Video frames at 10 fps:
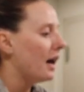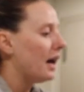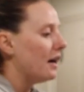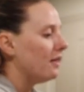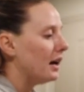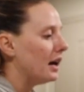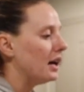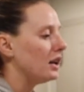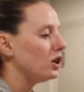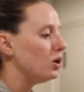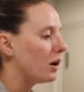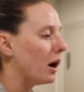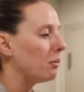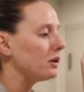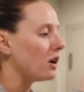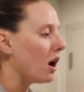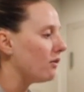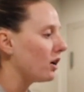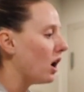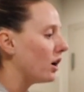And then cucumbers,
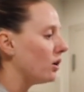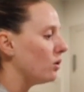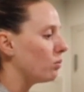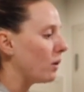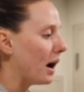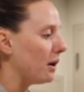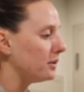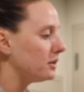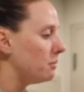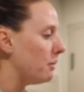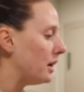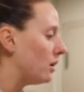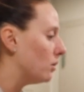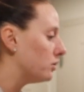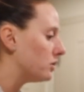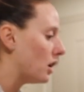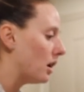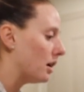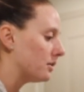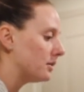avocado, rouse, tomato
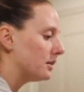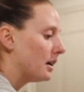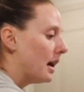sauce.